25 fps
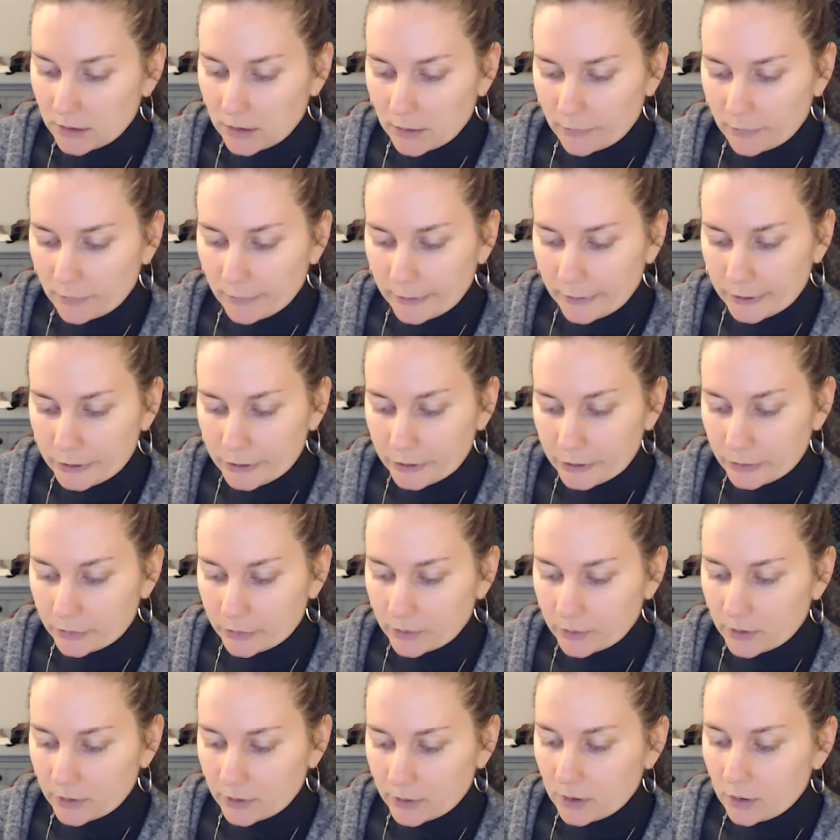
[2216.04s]
Point 2,
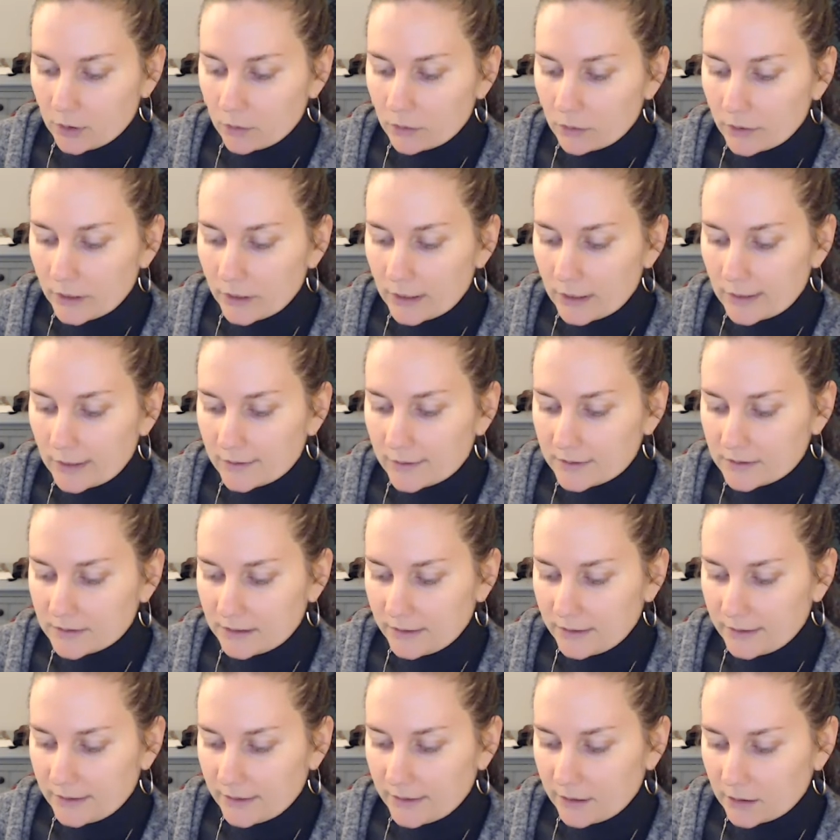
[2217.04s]

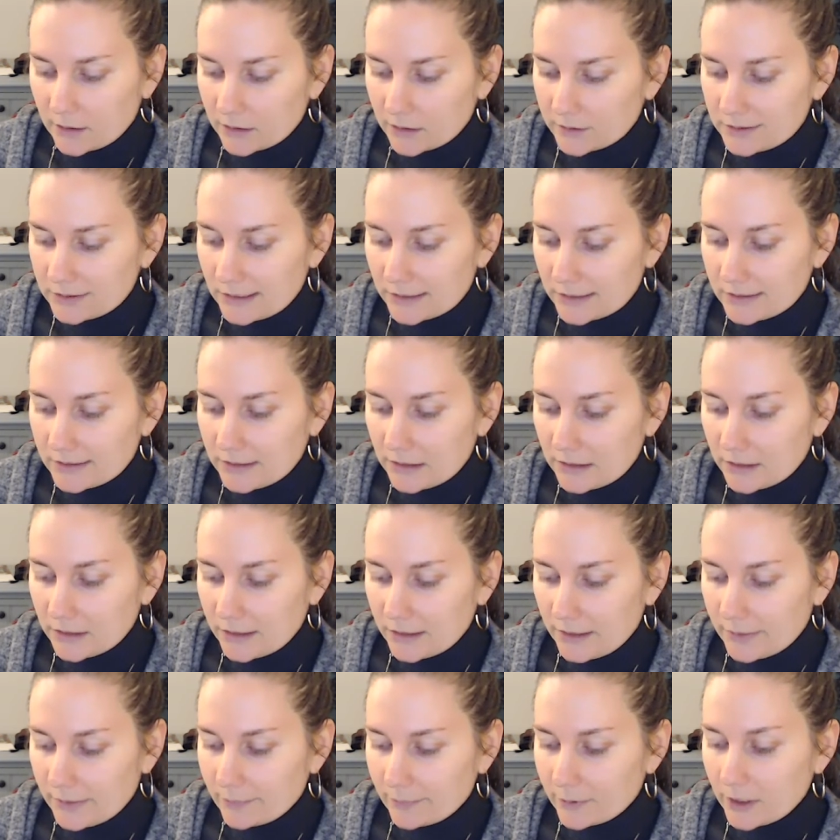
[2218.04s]
organizing and conducting
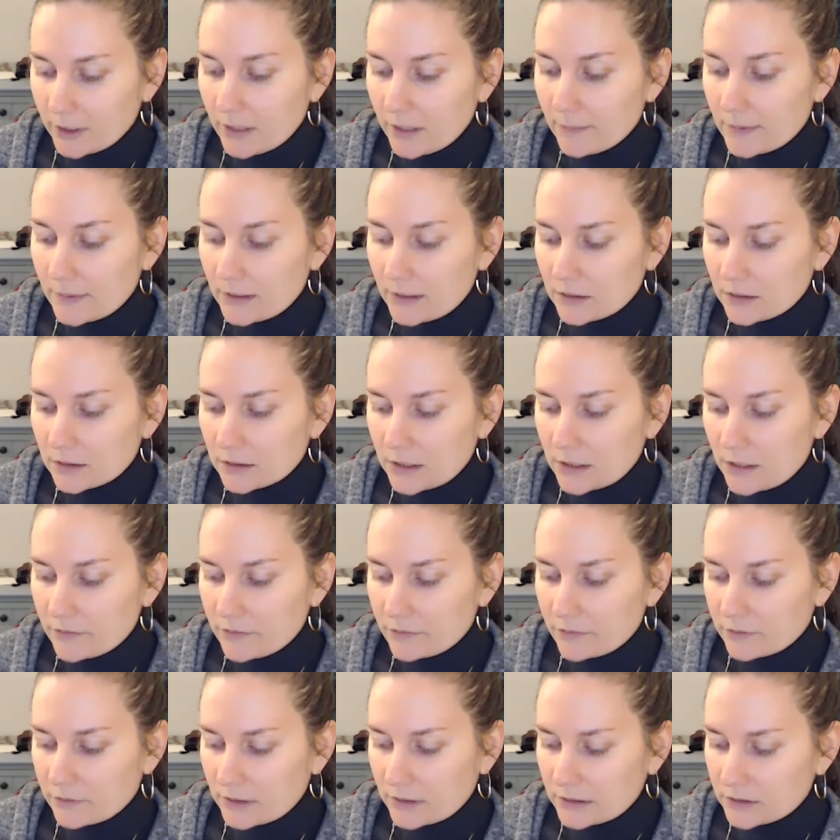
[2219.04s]
a pre-bid
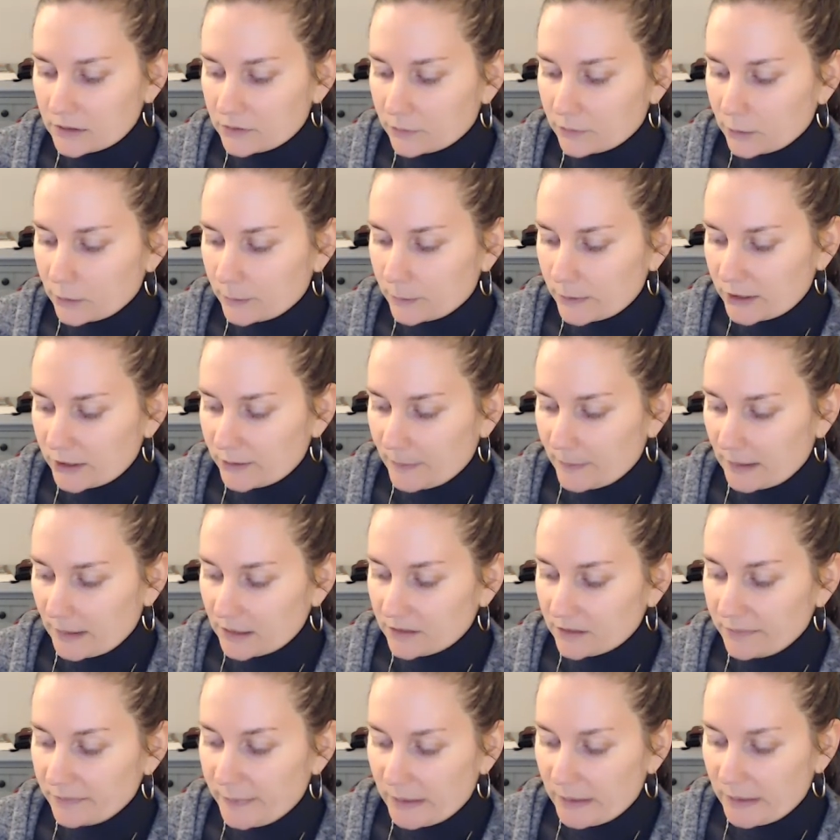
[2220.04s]
conference for
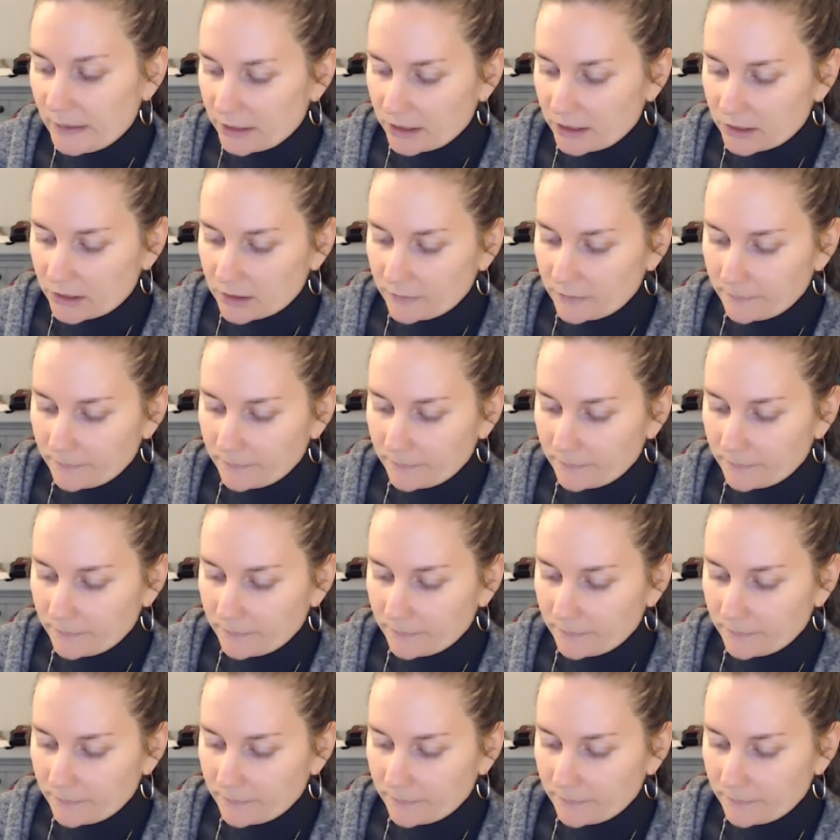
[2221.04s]
prospective bidders.